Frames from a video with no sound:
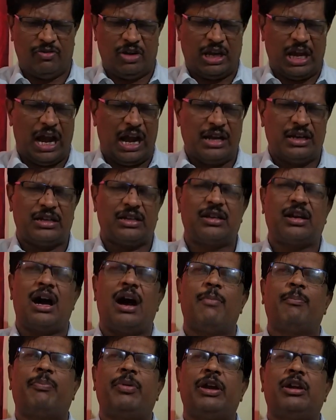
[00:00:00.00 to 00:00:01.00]
We can't
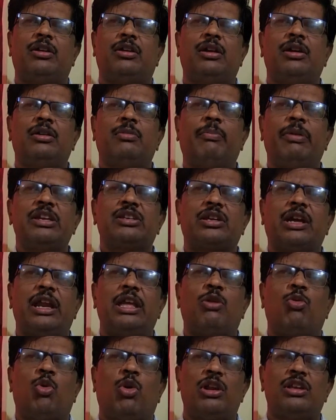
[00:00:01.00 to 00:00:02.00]
compete by
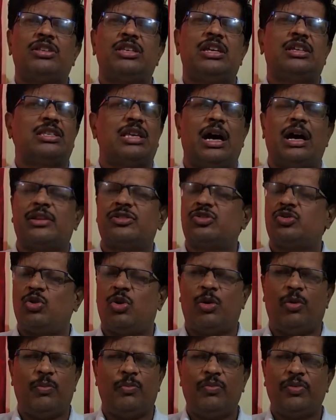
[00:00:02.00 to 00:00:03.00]
studying only 6 hours.
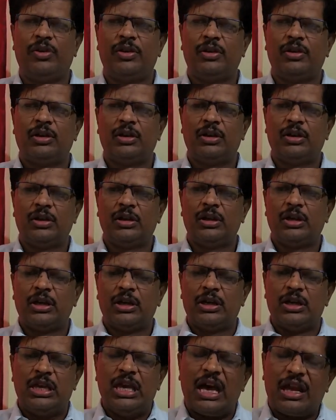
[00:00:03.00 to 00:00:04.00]
No.
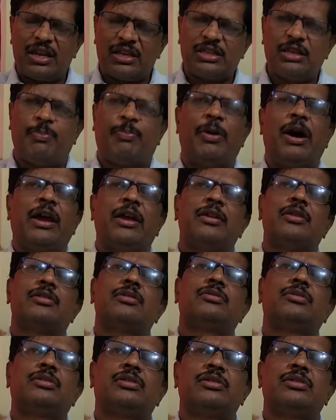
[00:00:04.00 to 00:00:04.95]
Here is the point.